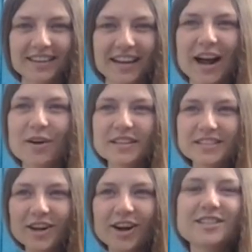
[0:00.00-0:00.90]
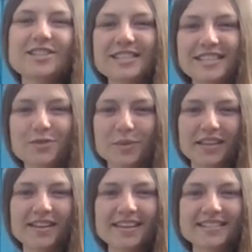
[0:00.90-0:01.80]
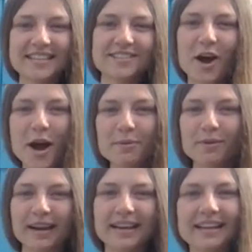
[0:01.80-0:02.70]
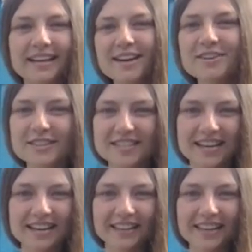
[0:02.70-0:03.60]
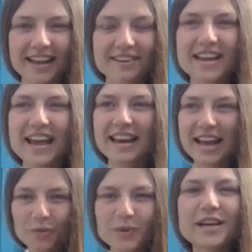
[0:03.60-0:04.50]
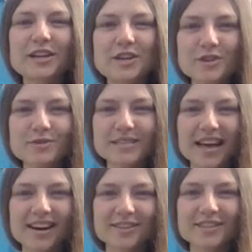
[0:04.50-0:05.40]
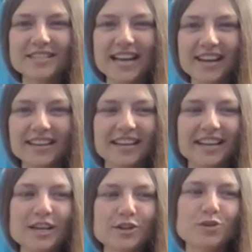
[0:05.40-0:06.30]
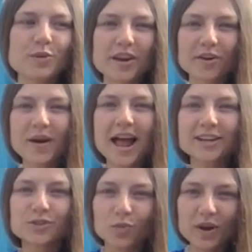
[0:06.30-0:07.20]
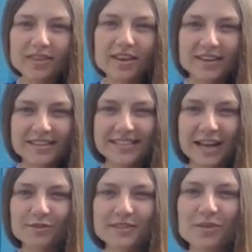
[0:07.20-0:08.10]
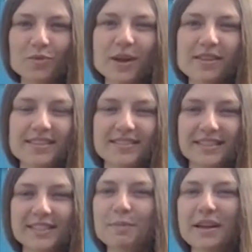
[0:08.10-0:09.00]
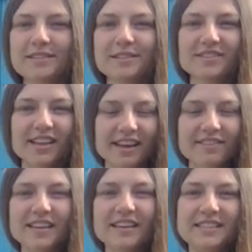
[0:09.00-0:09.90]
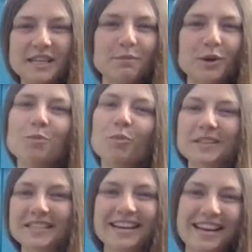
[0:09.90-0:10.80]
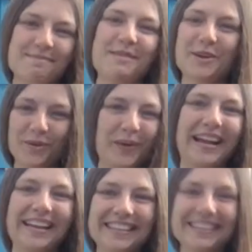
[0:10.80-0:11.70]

how this consciousness within us is operating and understanding life, and how we can use that understanding to interact with ourselves and with this expansive life in a deeper, more dynamic way.